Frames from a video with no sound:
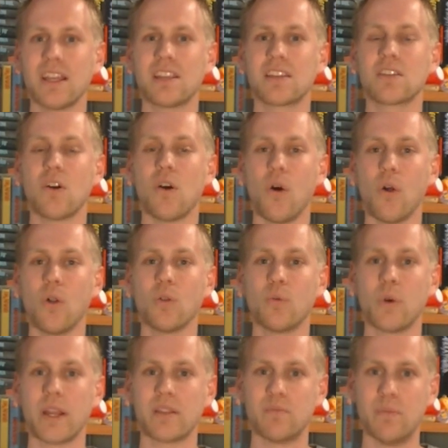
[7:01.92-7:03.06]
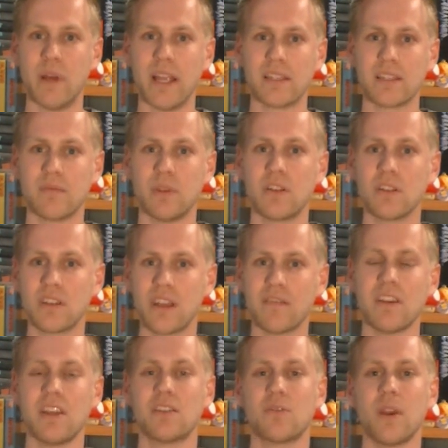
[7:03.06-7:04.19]
is always best because you have
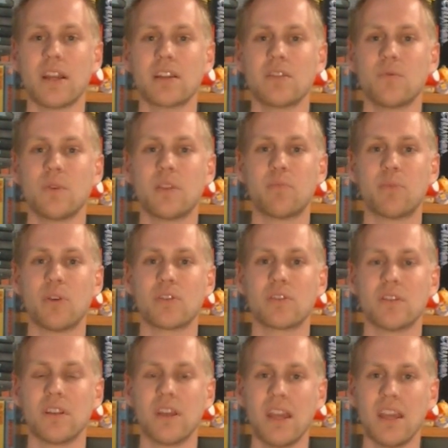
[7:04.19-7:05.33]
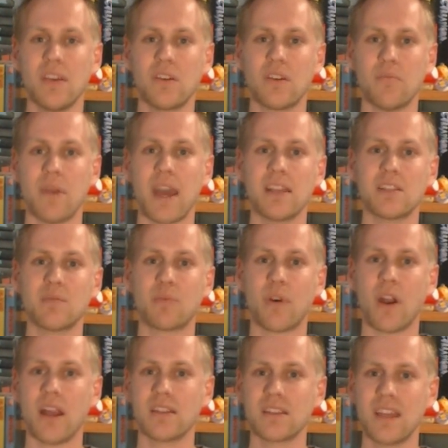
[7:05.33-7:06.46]
interaction with the person, you can manage a
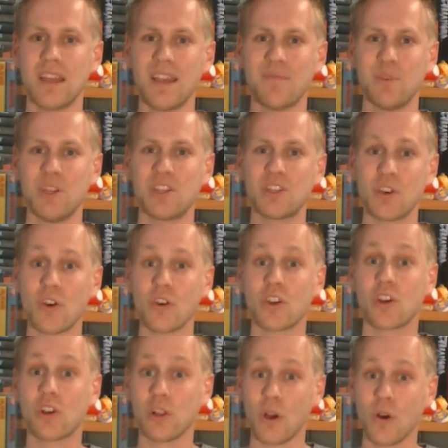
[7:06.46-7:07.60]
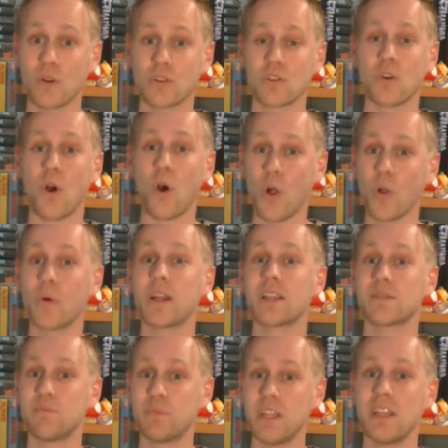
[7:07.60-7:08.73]
price, be sure to close,
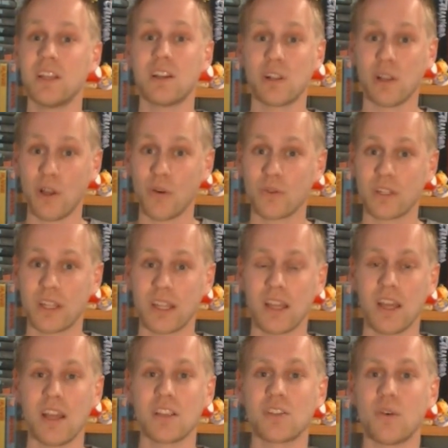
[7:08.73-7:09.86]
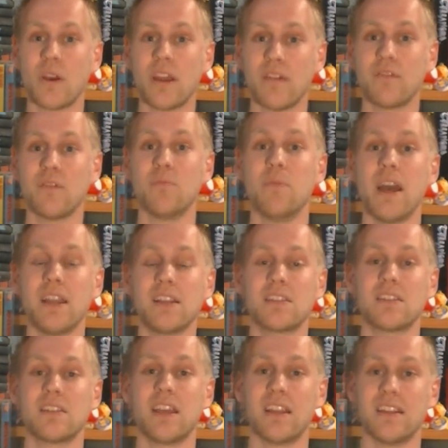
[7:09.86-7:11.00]
always be closing. So if you manage
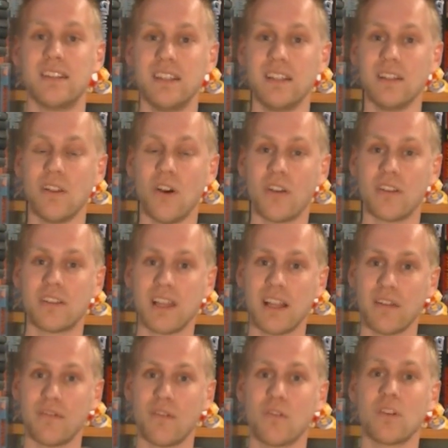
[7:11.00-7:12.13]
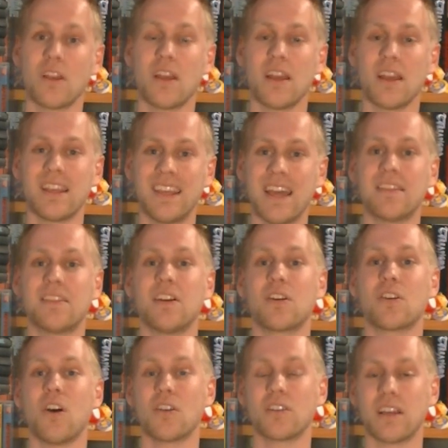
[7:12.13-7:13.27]
to get a deal on the telephone, get their
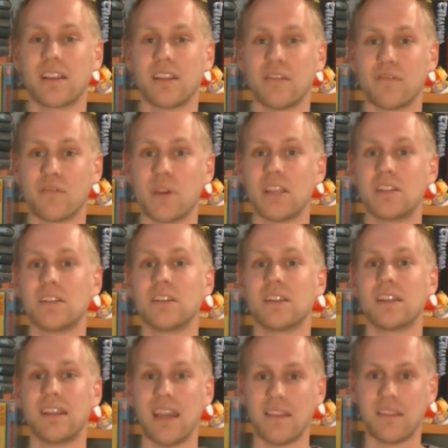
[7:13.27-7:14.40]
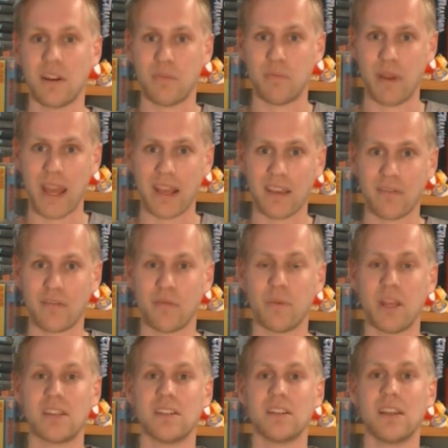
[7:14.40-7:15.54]
contact information, get their bank
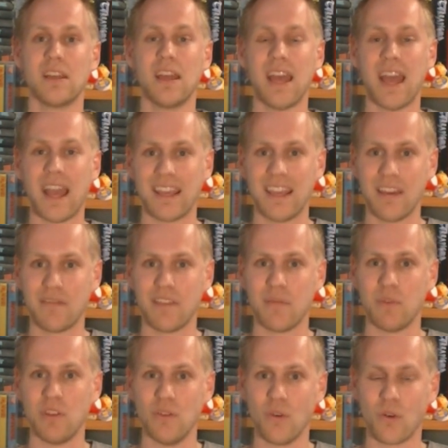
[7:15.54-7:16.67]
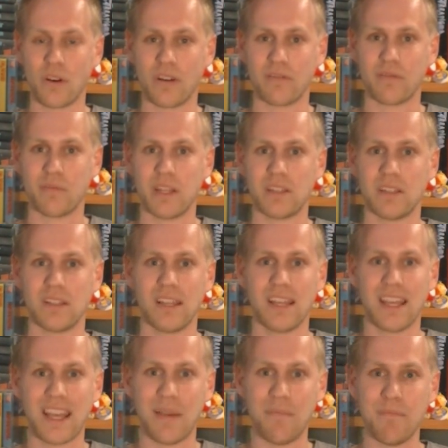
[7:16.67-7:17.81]
information, and give them your information.
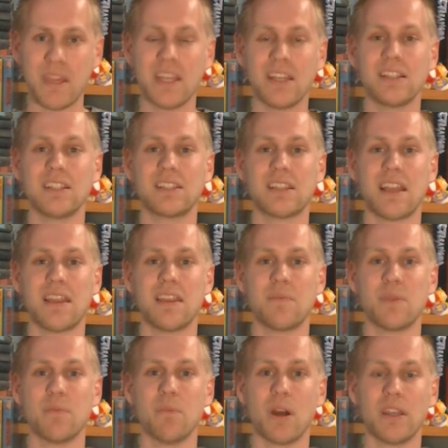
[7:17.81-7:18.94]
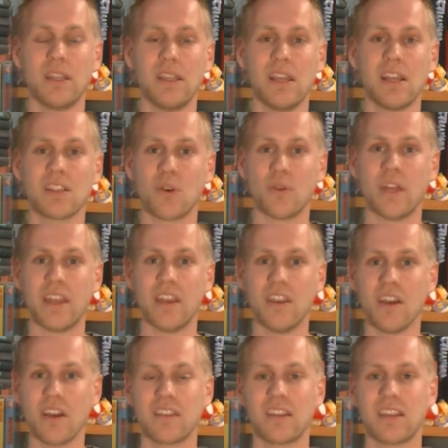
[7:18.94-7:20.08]
Immediately send them the money so that
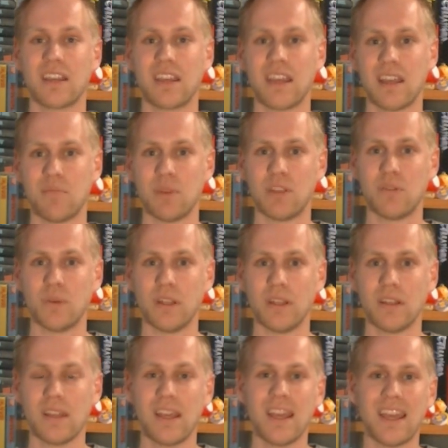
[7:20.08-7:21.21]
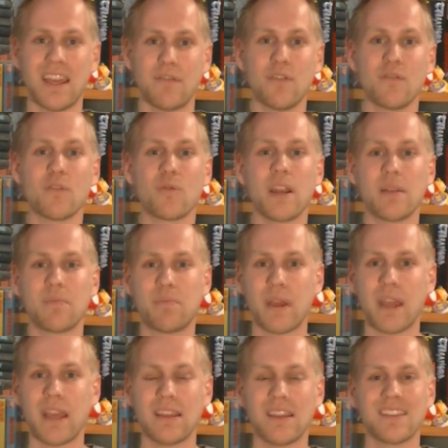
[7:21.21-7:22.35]
nothing can get in between. If you've already
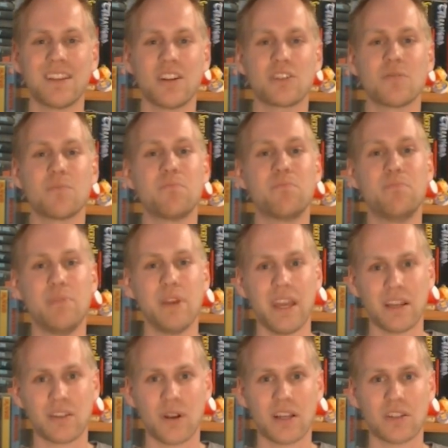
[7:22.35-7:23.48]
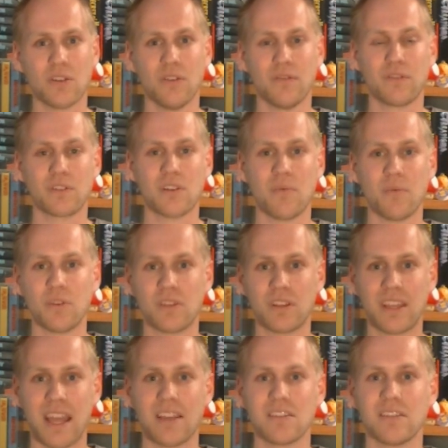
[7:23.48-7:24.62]
paid, there's a big threshold for someone to
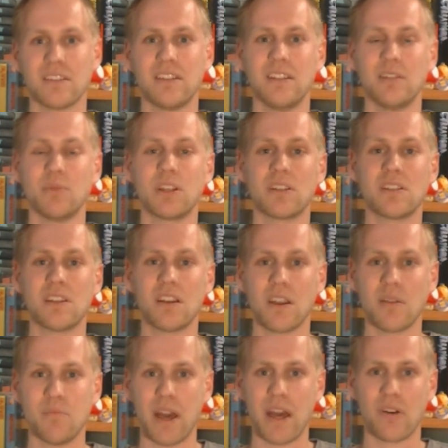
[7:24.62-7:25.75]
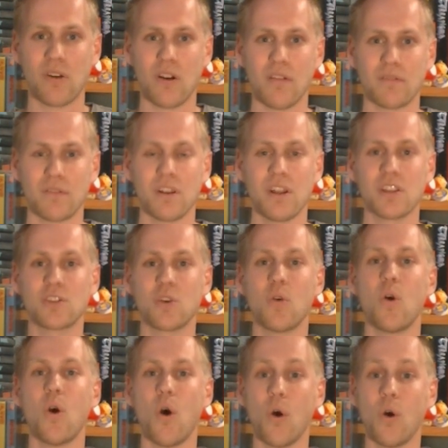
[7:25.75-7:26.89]
cancel the deal because they got a better offer.
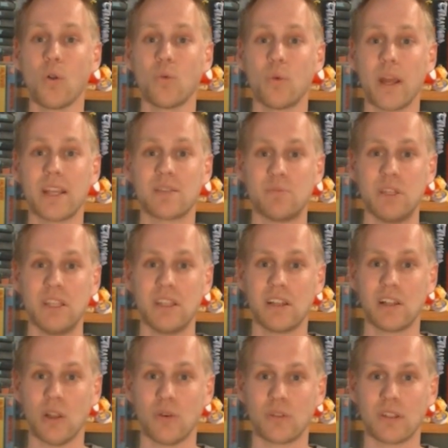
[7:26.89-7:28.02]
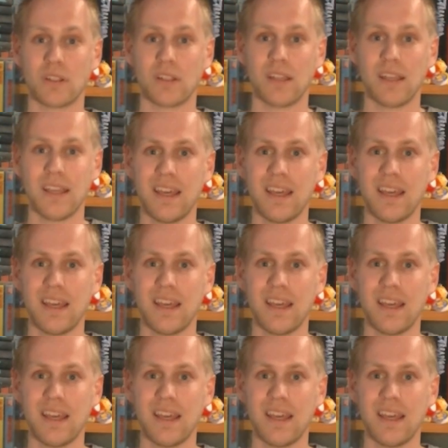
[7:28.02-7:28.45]
So always be closing.